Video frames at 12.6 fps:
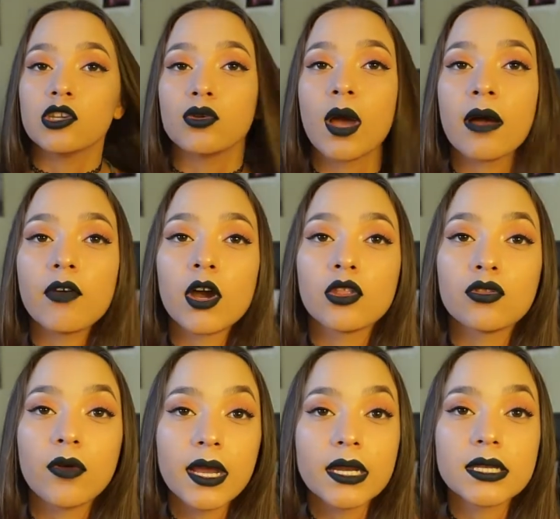I do
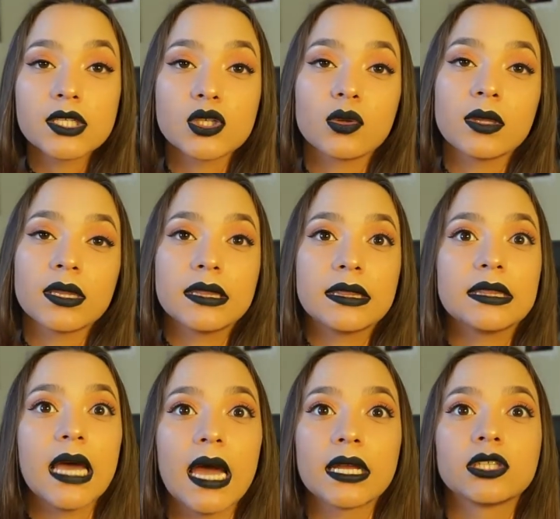have arthritis,
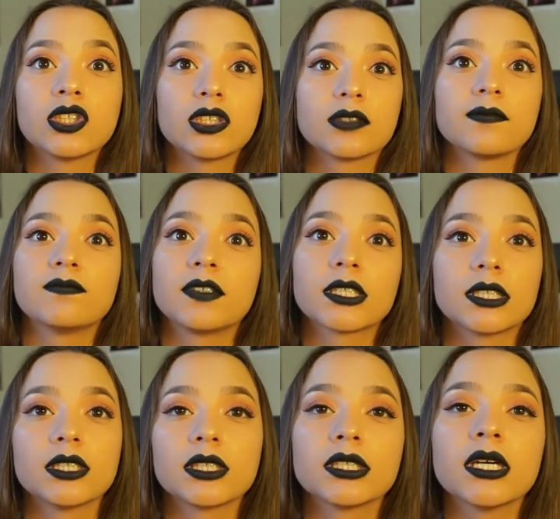so that
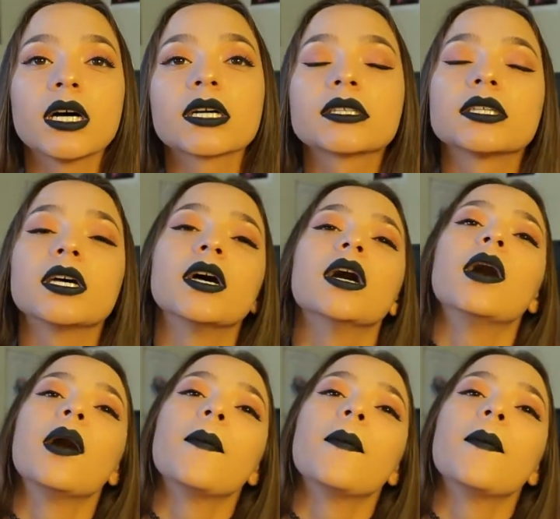just fucking sucks.